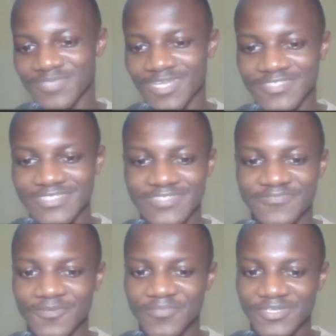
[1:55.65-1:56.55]
without
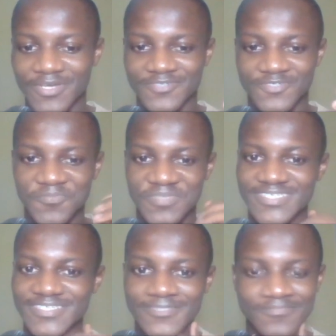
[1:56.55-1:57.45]
developing your actual
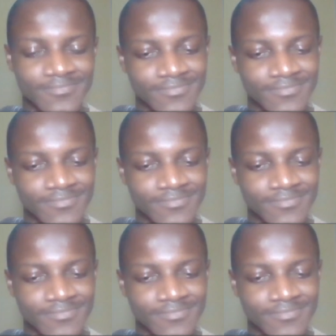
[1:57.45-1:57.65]
pieces.